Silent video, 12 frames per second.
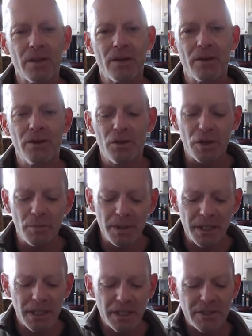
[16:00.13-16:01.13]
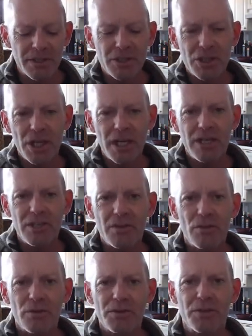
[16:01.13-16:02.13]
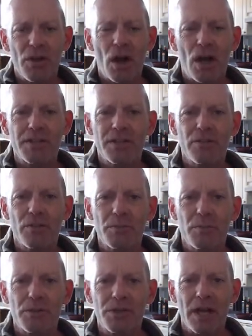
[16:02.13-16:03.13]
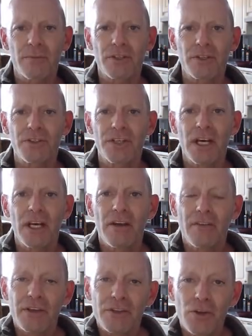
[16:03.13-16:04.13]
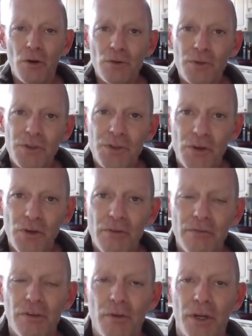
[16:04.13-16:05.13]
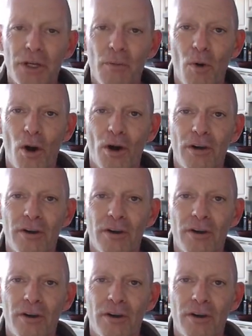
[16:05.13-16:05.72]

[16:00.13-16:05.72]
you can begin to change those thoughts and those perceptions that don't serve you anymore.